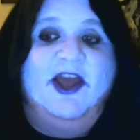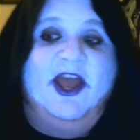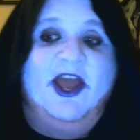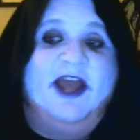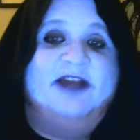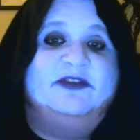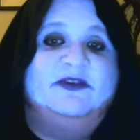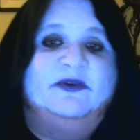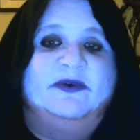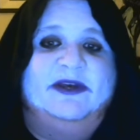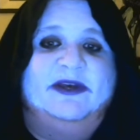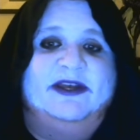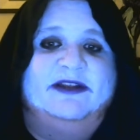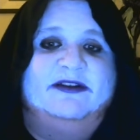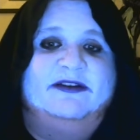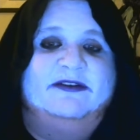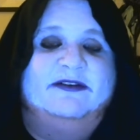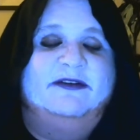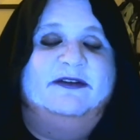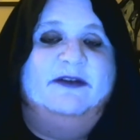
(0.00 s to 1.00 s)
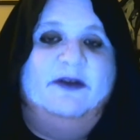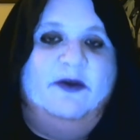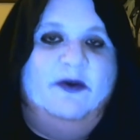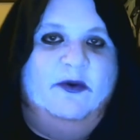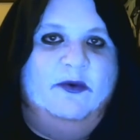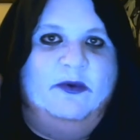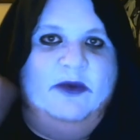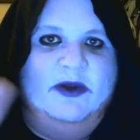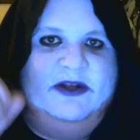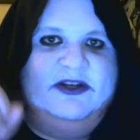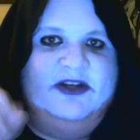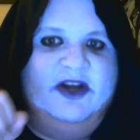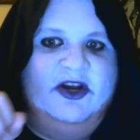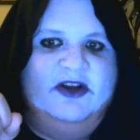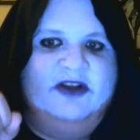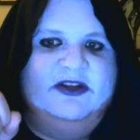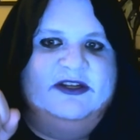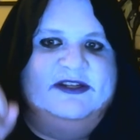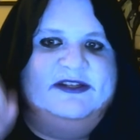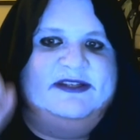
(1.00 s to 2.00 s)
As well, 1
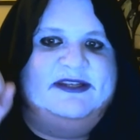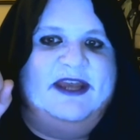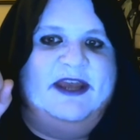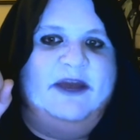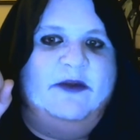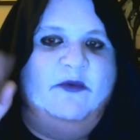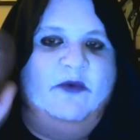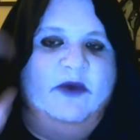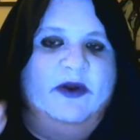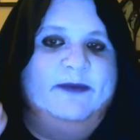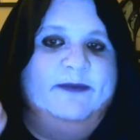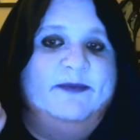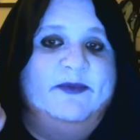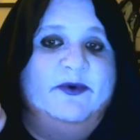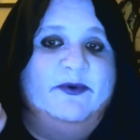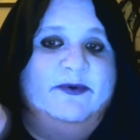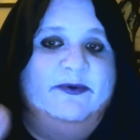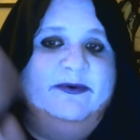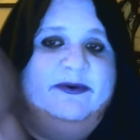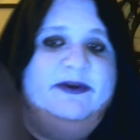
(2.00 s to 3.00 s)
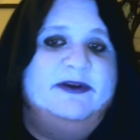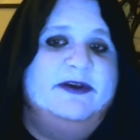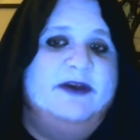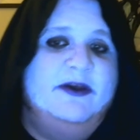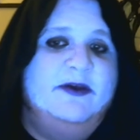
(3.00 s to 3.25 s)
darkness and 1 moon.